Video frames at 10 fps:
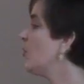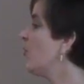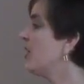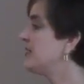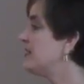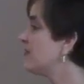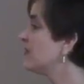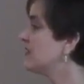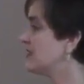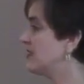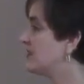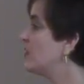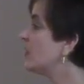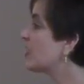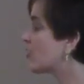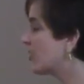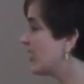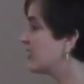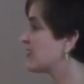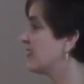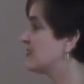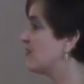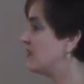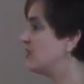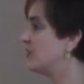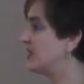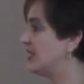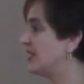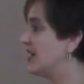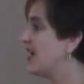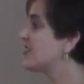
don't want differences. You want to create a sense of unity.